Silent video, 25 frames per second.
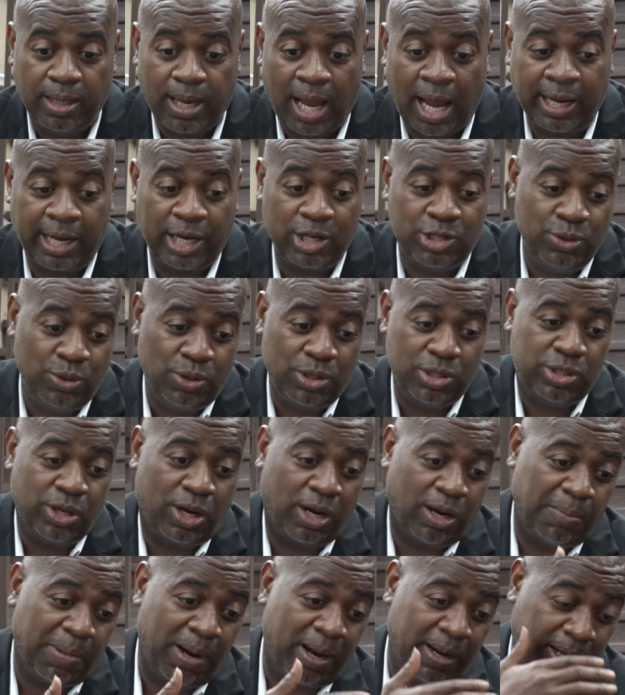I guess you could
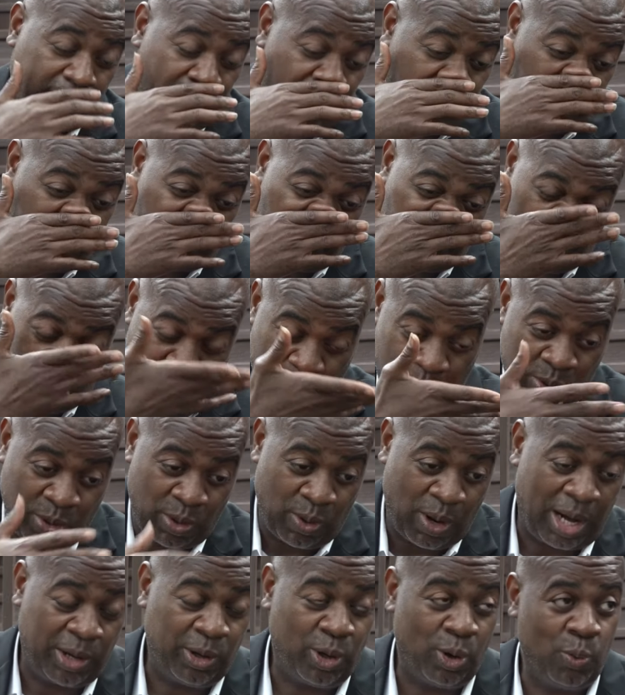talk about it, Crane, but you
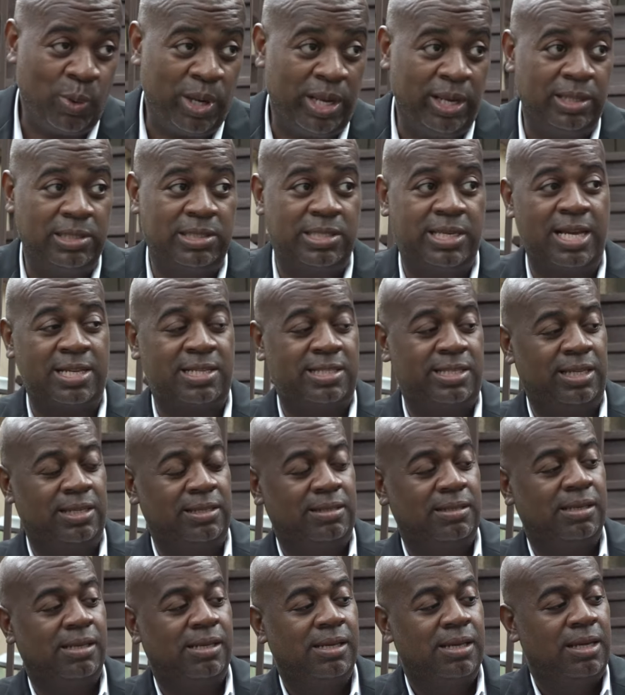know, I know we tested
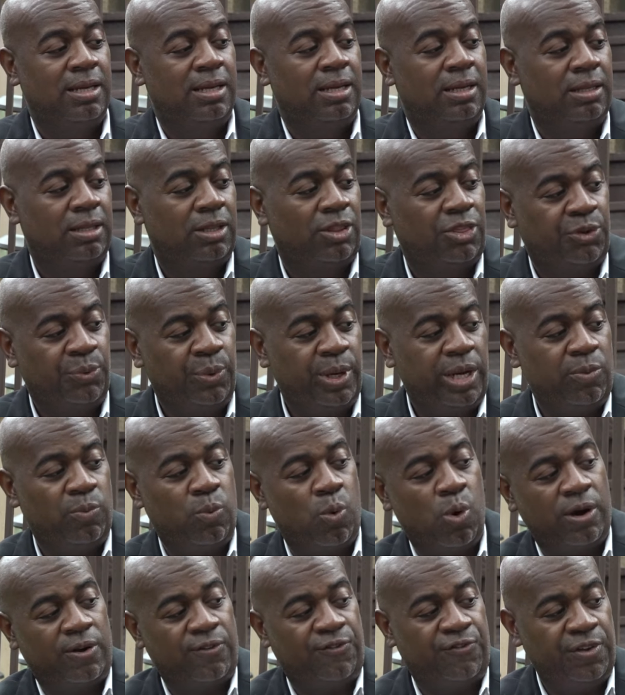three
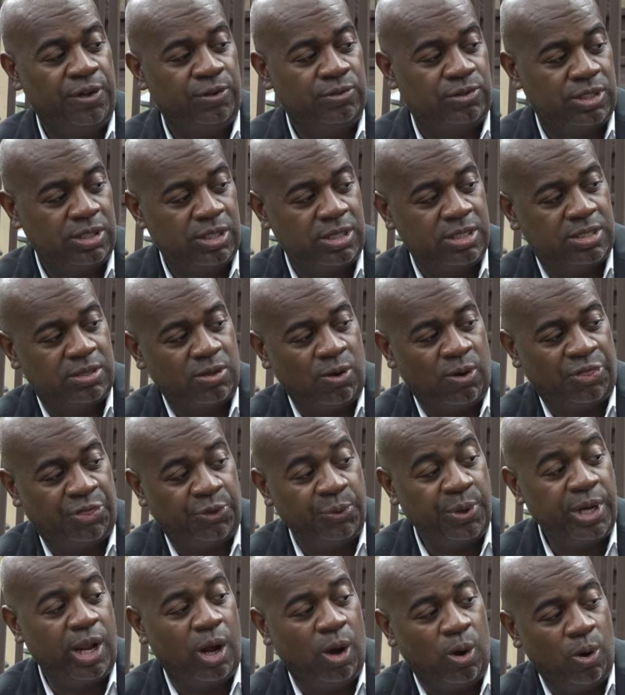water filters or
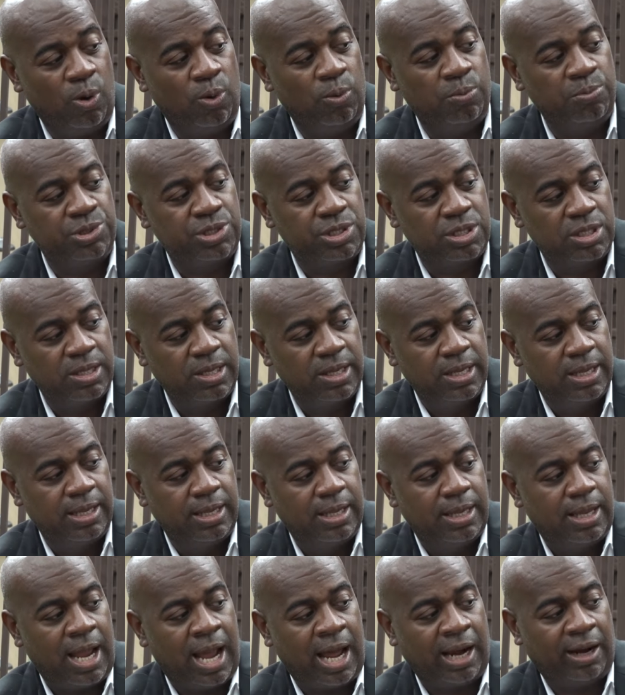three homes
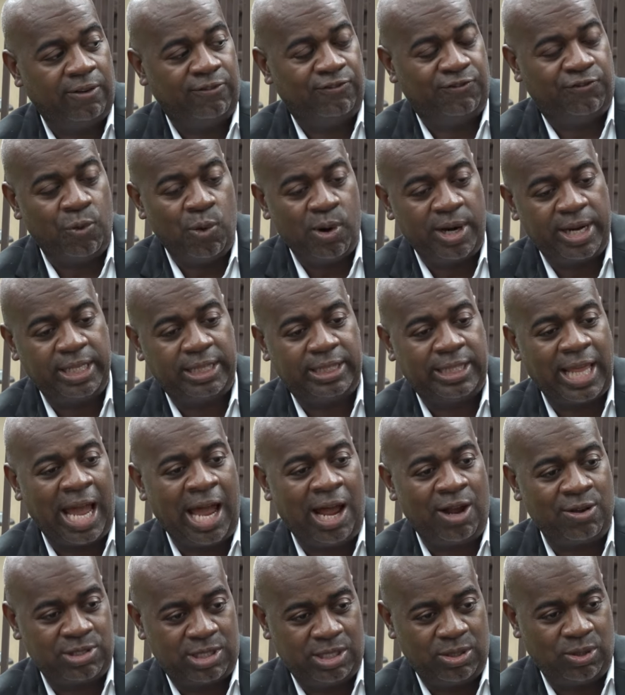out of
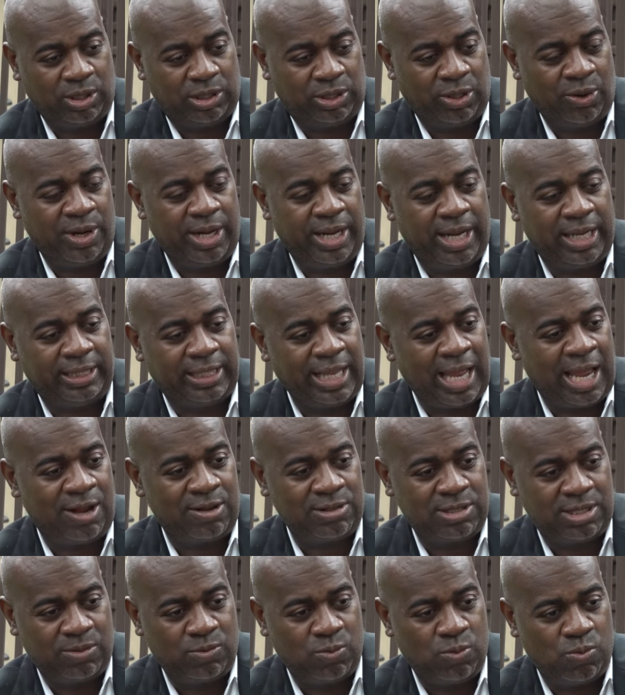40,000 or
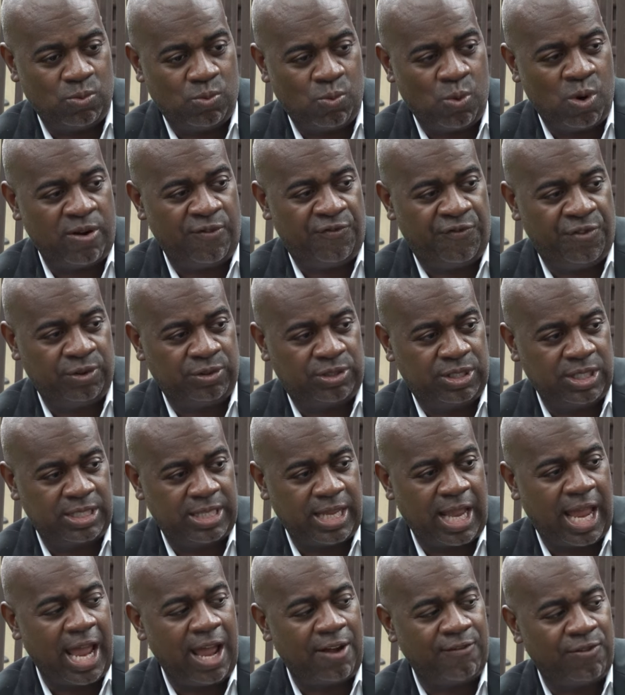38,000 water filters
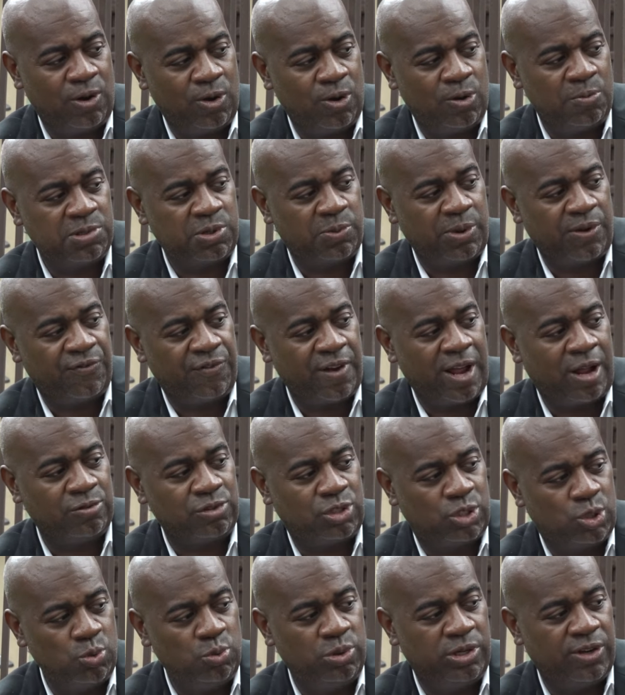that have homes, and we
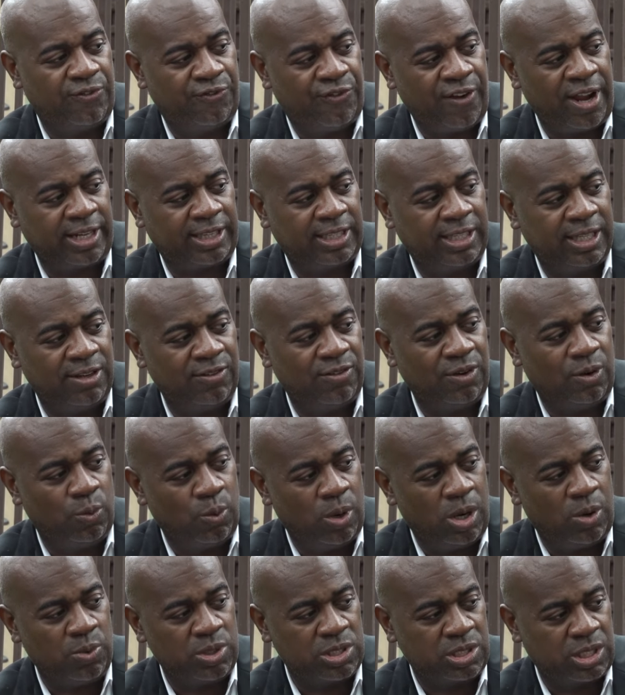found two defective and
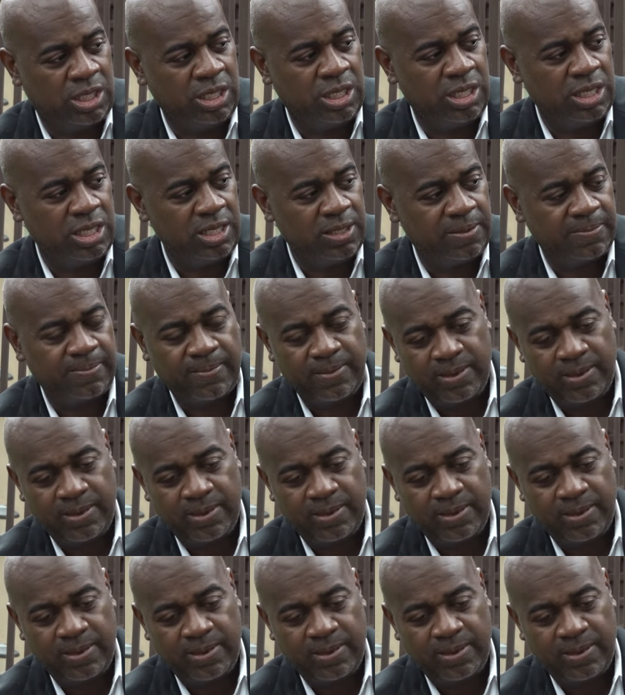one was good.